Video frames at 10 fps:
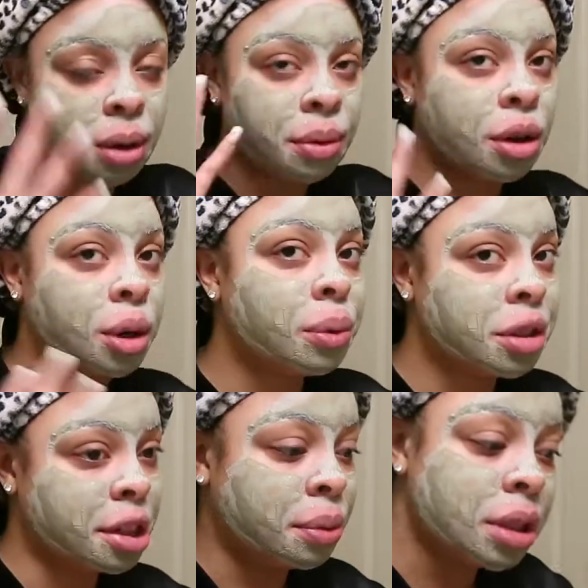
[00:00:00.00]
and we're going to
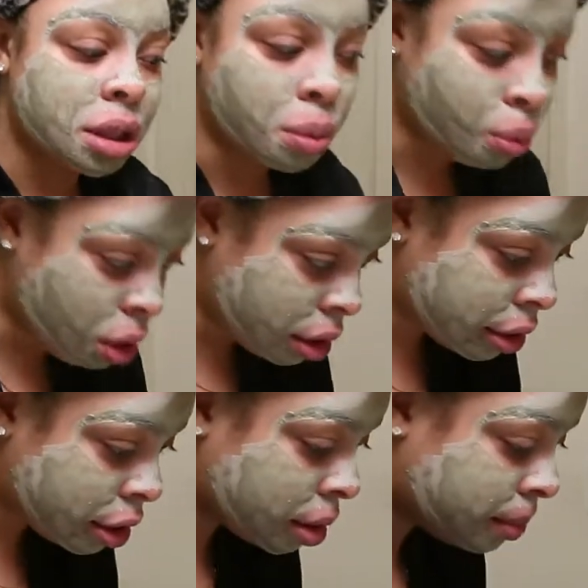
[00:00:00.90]
rinse it with some
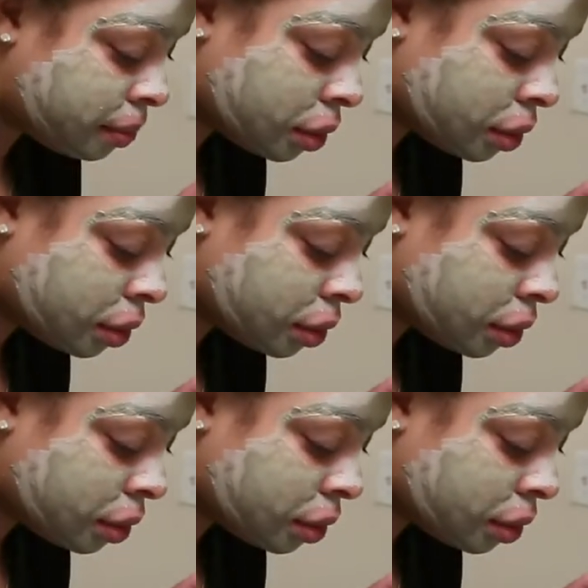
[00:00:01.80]
water.